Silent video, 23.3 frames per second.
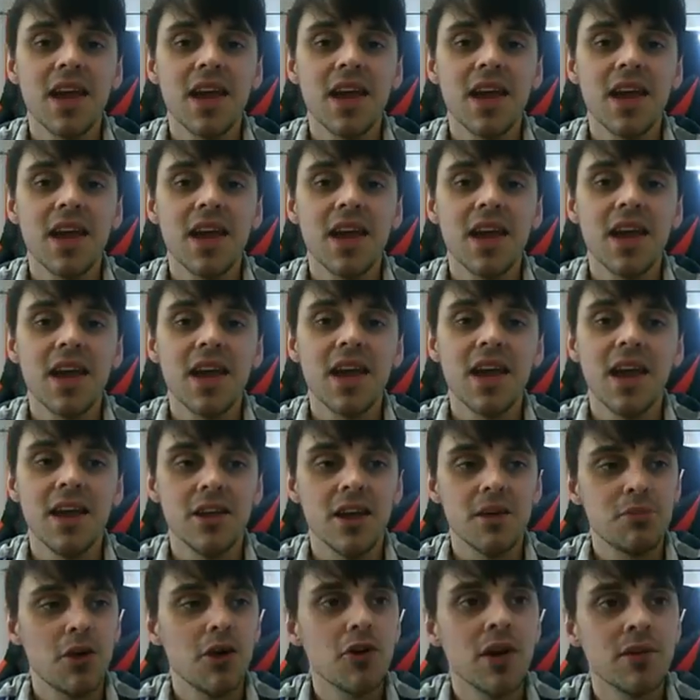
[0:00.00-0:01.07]
But then again,
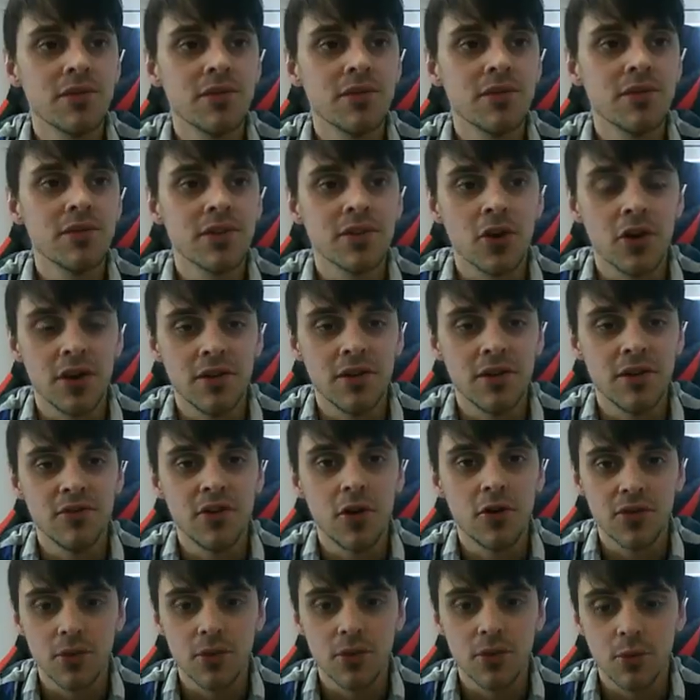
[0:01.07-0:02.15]
like programs I've got
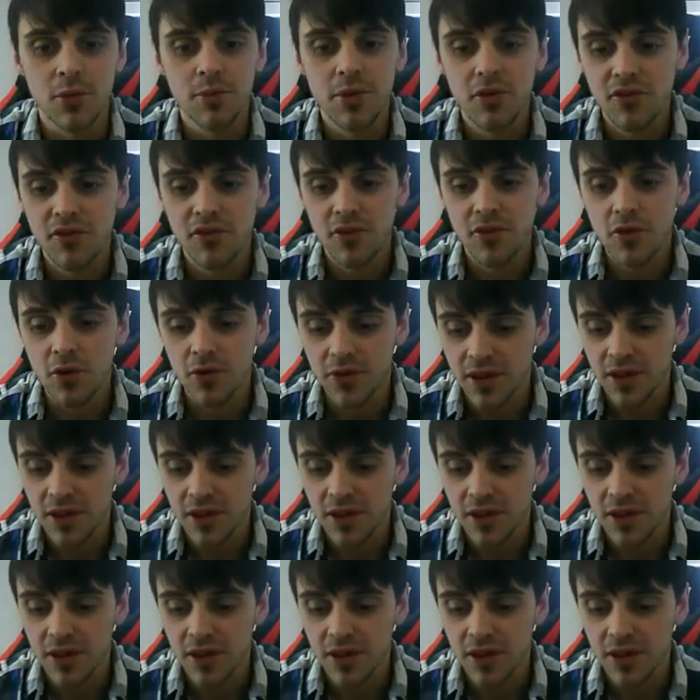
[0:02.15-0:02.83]
involved in with before,